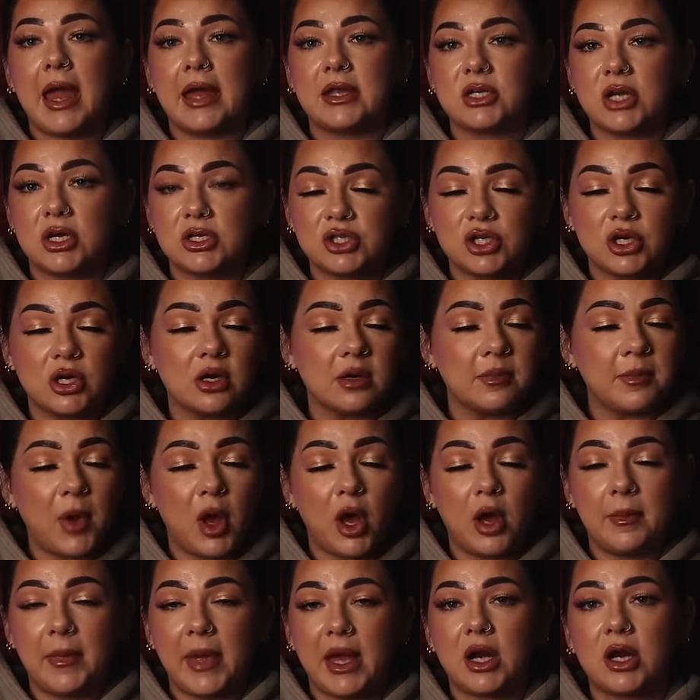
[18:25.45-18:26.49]
and talk to her
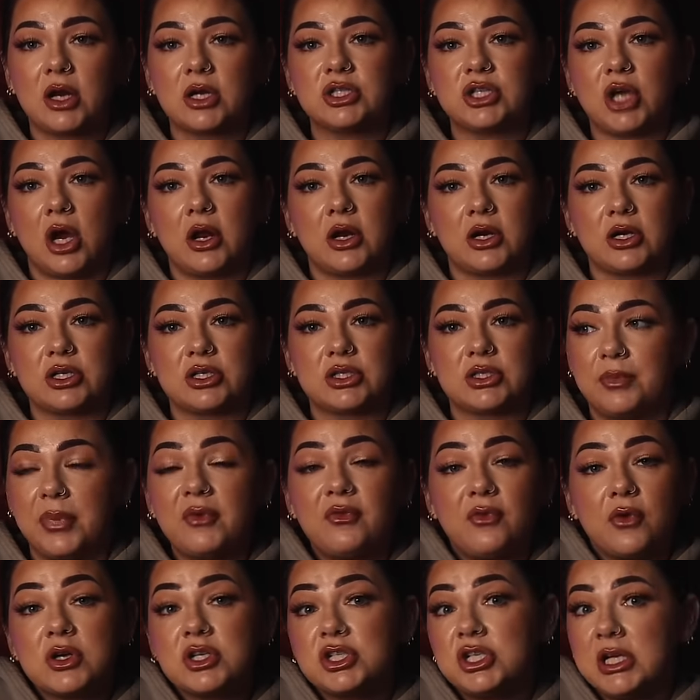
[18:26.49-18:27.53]
mom and her daughters
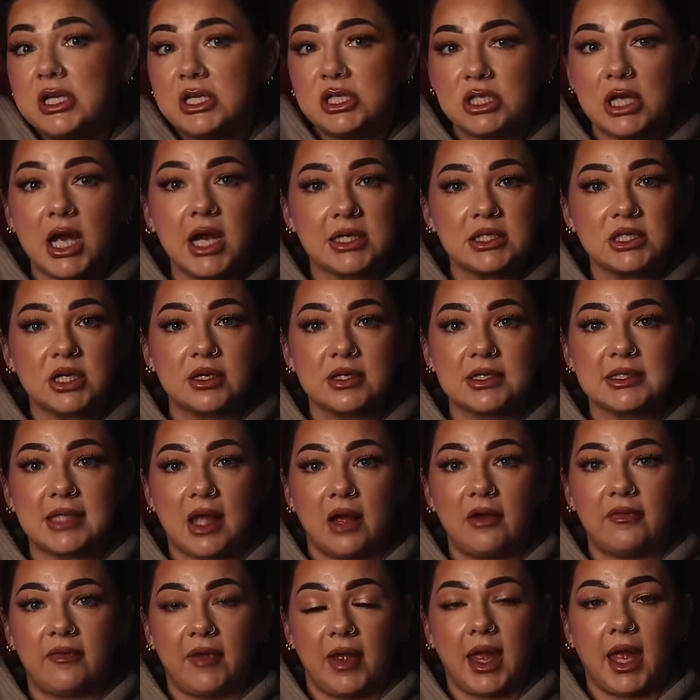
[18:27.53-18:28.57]
before she had checked
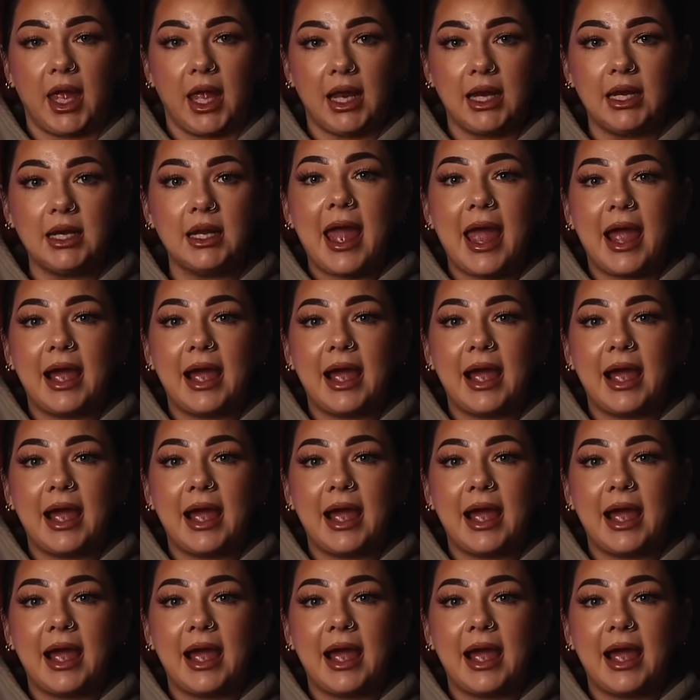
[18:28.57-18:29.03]
herself in.